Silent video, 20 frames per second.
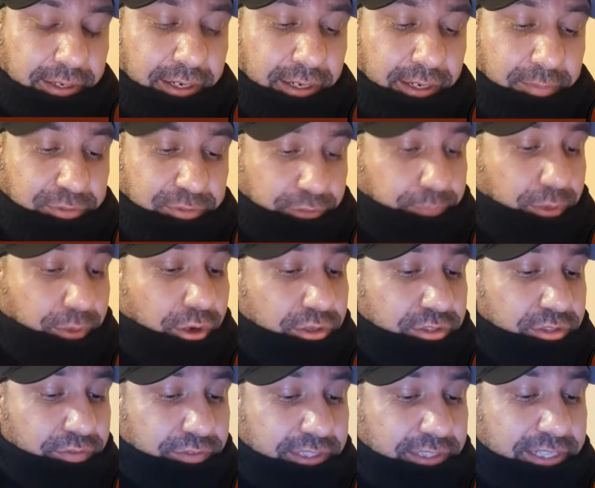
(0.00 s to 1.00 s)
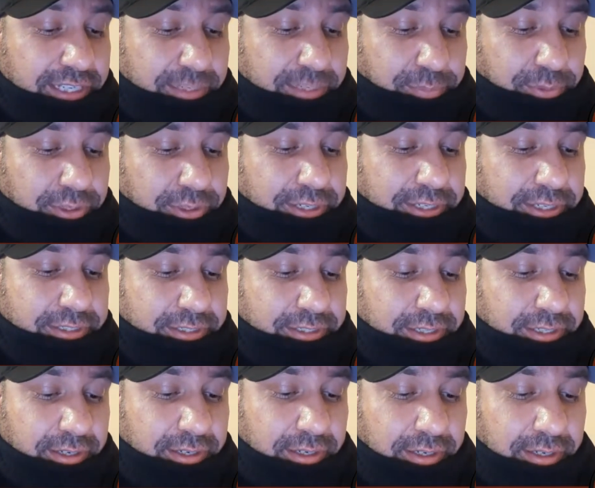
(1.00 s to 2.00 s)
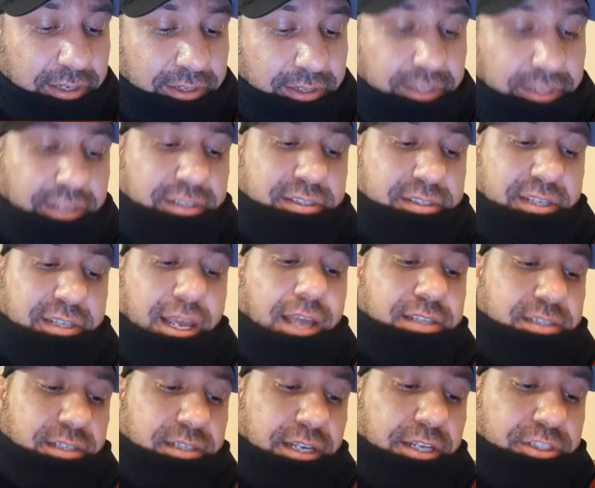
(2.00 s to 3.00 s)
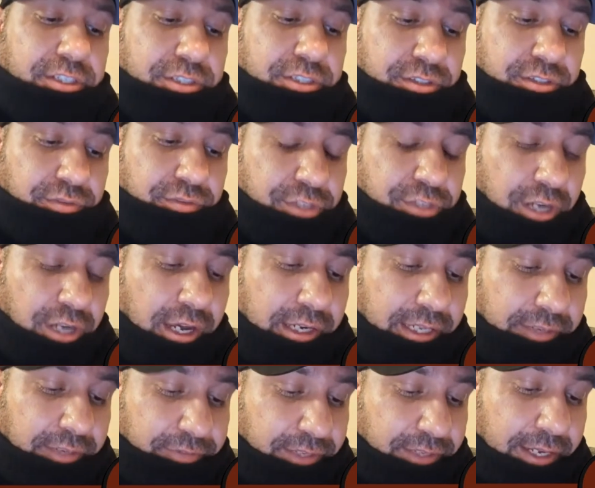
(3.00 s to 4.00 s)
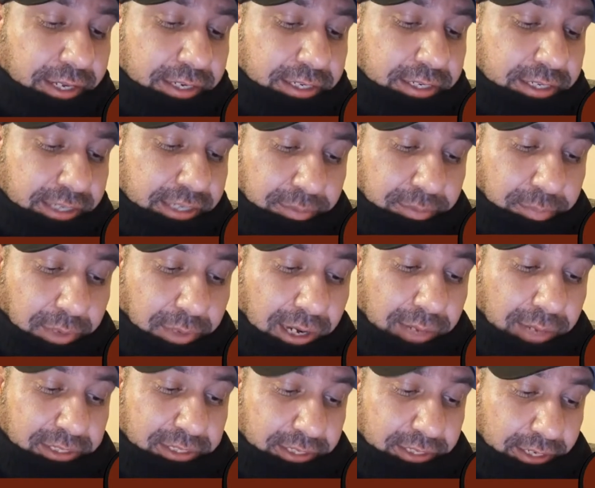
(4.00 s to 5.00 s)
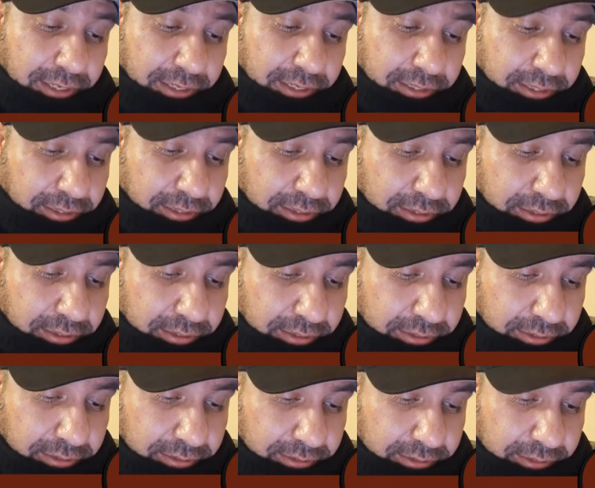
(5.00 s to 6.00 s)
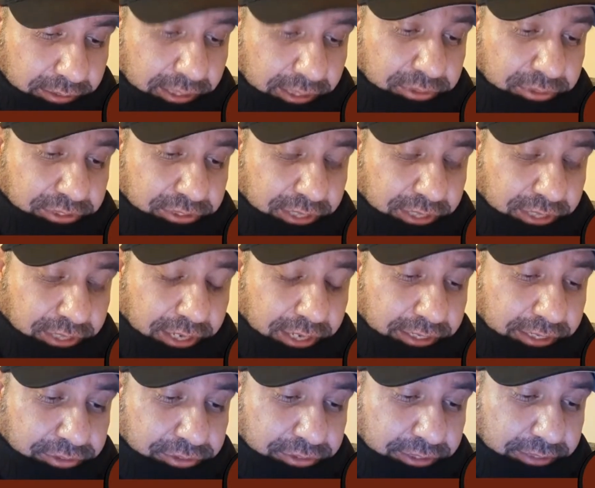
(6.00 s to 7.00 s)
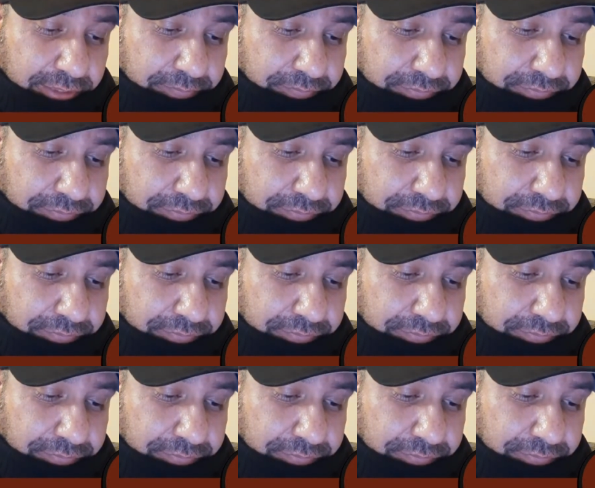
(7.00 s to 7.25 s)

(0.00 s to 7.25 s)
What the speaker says: Supposedly, he predicted the assassinations of John F. Kennedy and Bobby Kennedy. That one's kind of interesting.